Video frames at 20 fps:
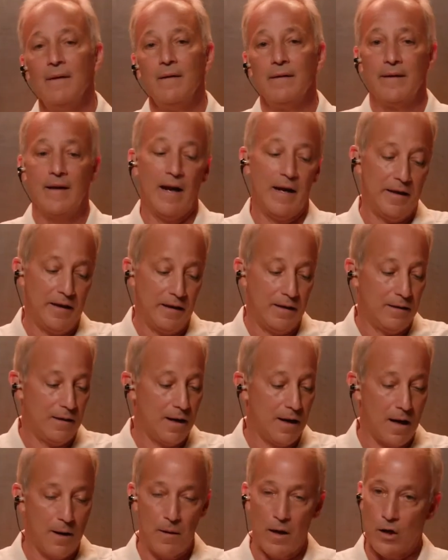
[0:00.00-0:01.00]
getting
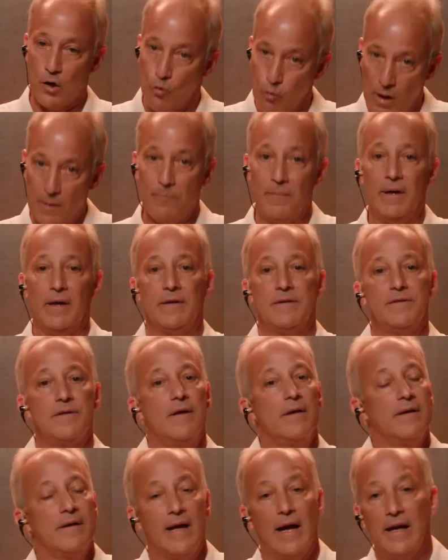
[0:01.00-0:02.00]
equipment,
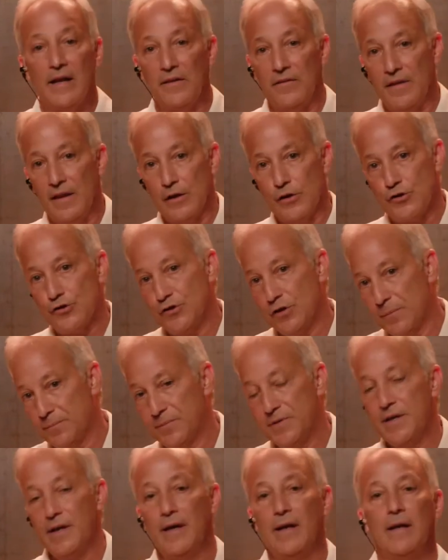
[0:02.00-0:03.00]
getting things
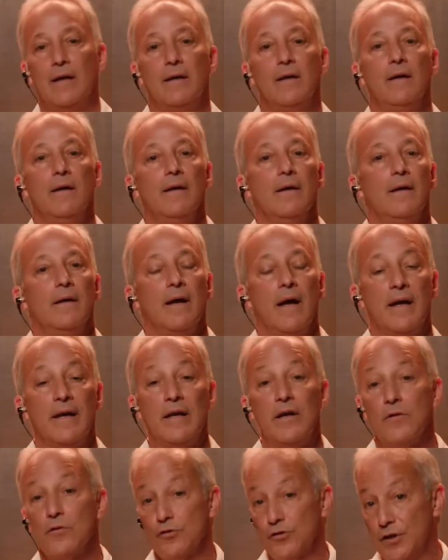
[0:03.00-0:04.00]
shipped in, and
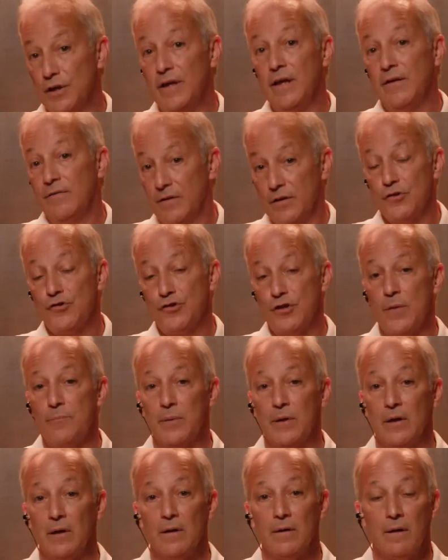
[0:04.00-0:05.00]
even
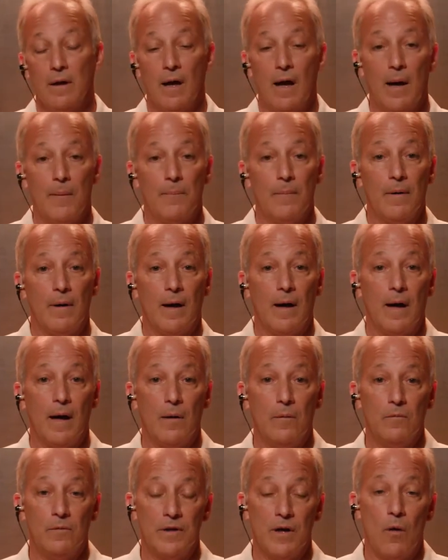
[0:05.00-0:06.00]
shipping,
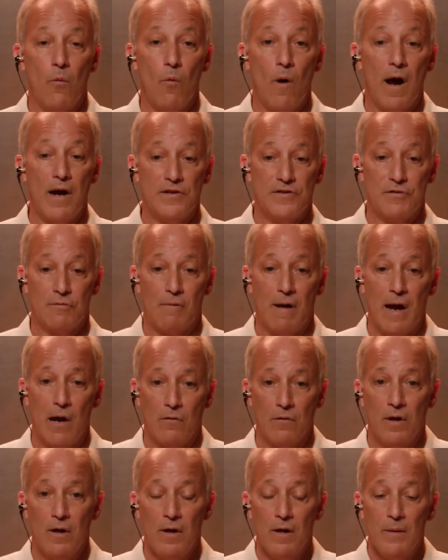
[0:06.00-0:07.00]
wines
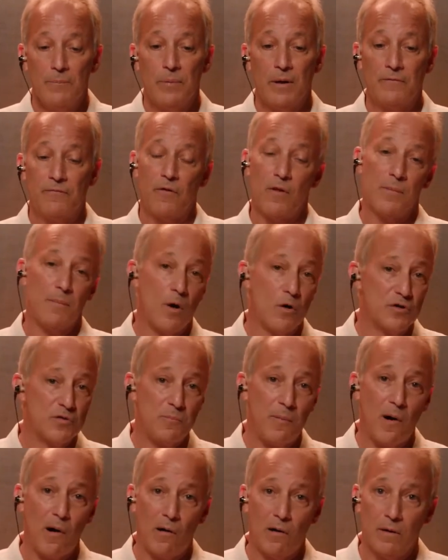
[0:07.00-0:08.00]
around. But for the most
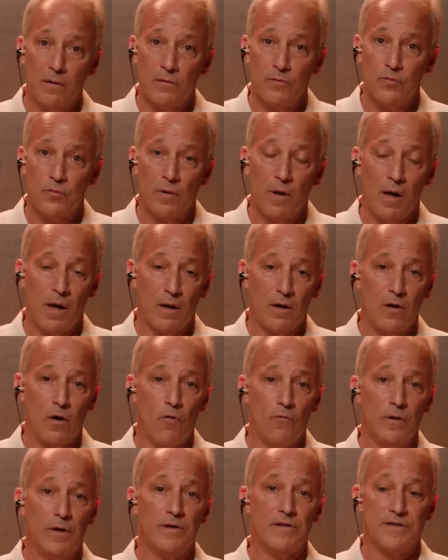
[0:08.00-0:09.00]
part,
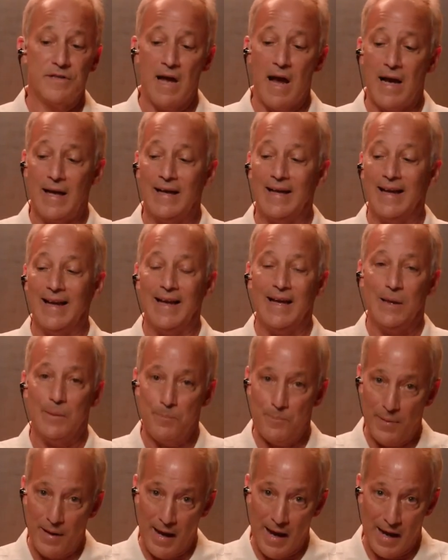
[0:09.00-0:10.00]
COVID is not going to
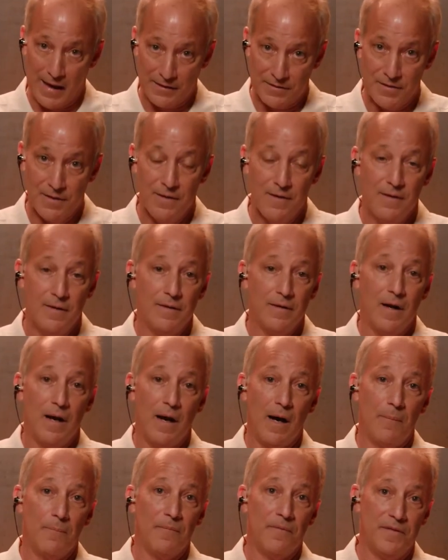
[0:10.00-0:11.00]
impact
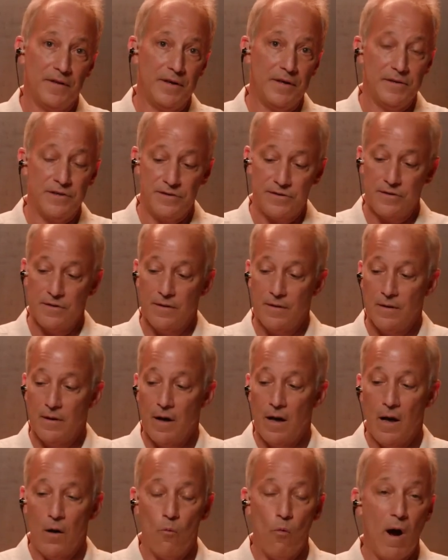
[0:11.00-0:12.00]
these
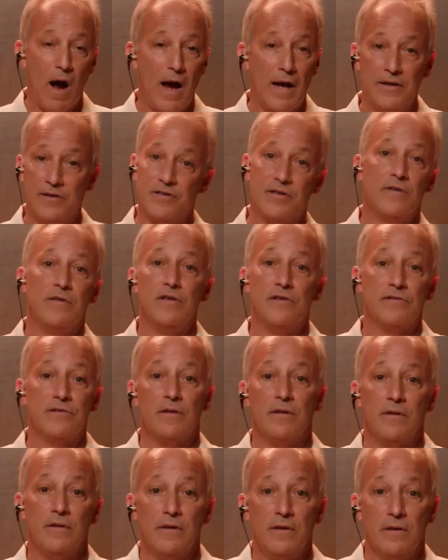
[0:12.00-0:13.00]
wines and
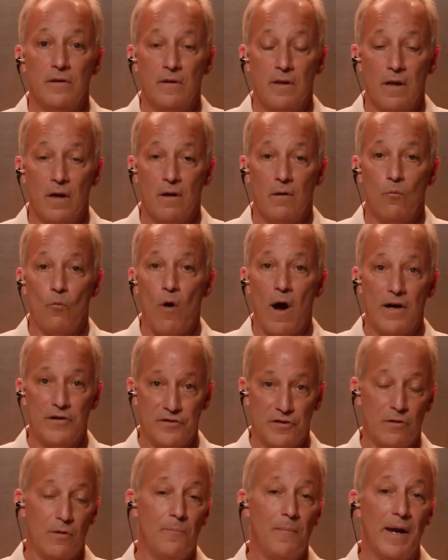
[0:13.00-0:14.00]
the
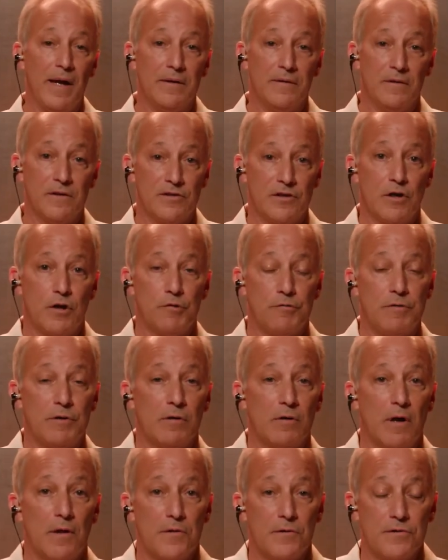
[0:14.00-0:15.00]
wines that are made in this country
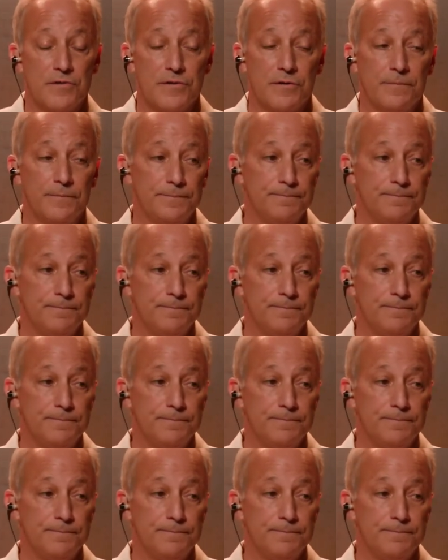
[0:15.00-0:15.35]
or others.